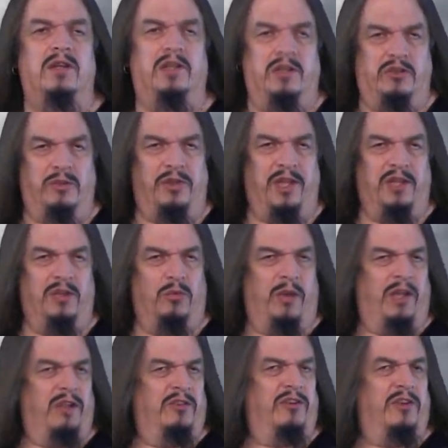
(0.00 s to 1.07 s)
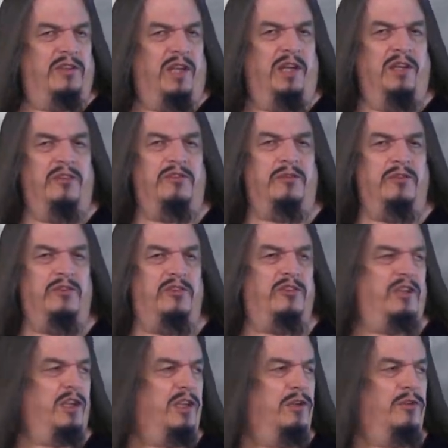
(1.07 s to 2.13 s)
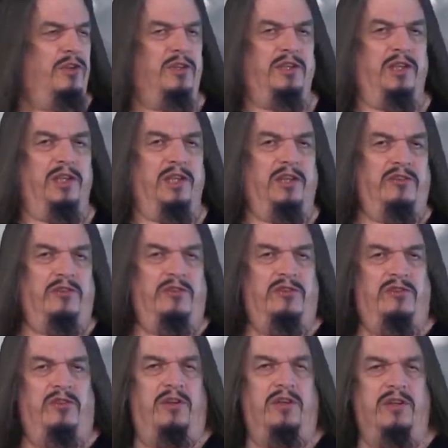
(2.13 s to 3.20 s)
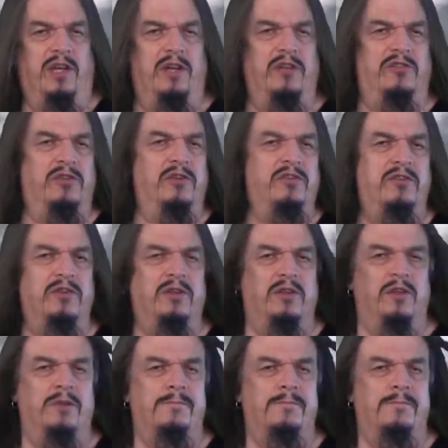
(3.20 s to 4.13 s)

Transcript: Did you think that whales are dinosaurs, just like you thought that lizards are dinosaurs?